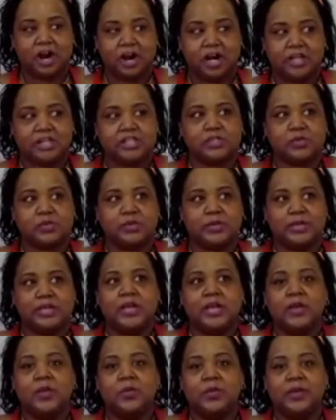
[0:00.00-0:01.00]
are
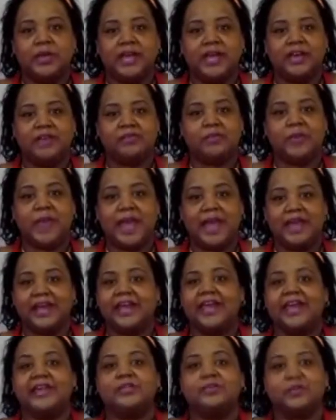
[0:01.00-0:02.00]
sweet. We have
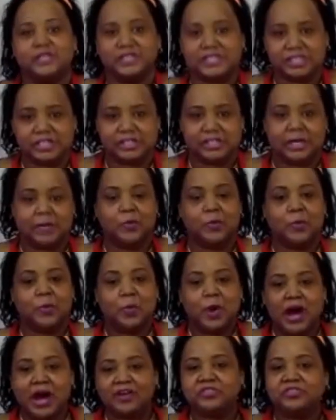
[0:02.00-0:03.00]
pancakes with syrup,
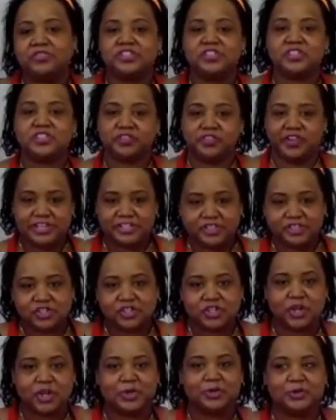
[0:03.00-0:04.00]
waffles, French
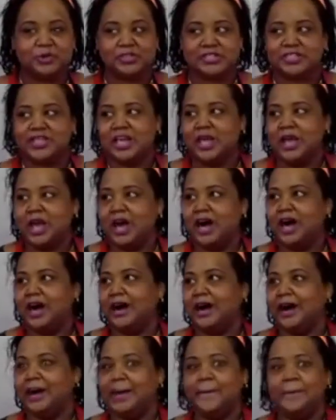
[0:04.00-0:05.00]
toast,
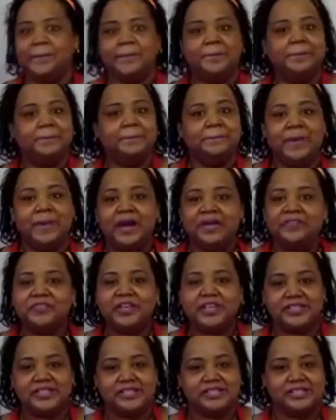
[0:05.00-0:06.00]

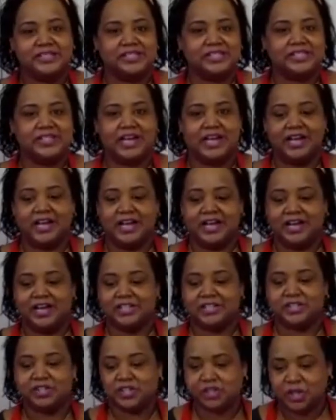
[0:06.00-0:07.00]
muffins,
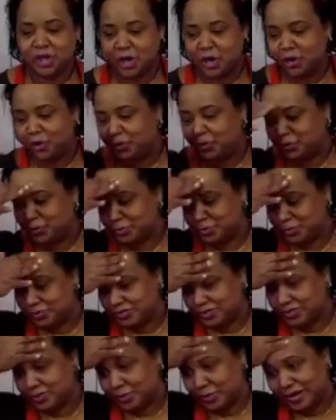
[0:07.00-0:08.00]

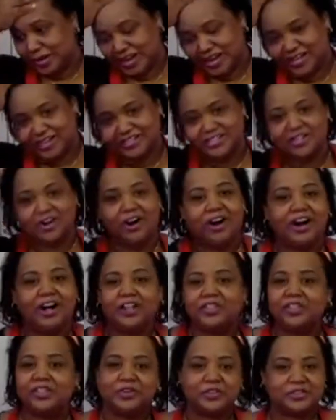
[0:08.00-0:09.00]
scones, what else?
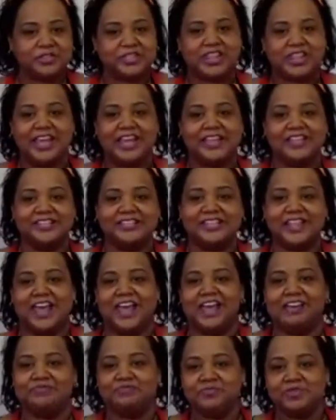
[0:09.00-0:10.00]
All those things
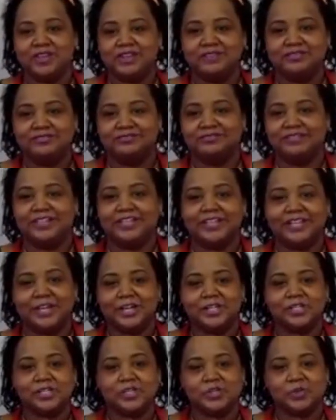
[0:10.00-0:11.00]
that really
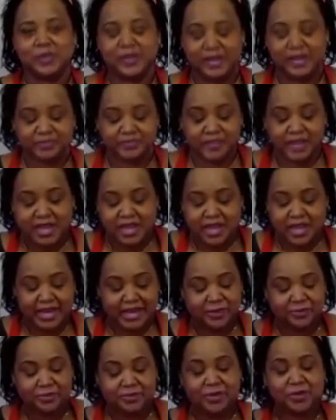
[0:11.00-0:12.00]
are sweet.
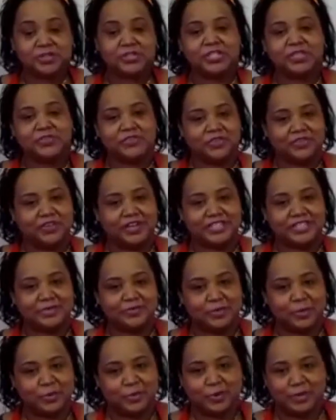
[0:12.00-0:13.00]
In most of the rest
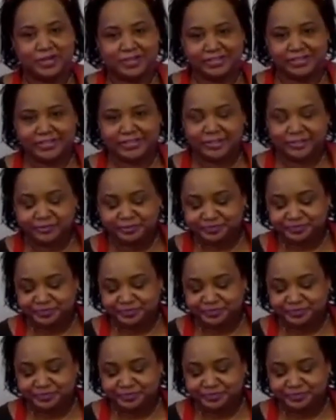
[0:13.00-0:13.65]
of the world,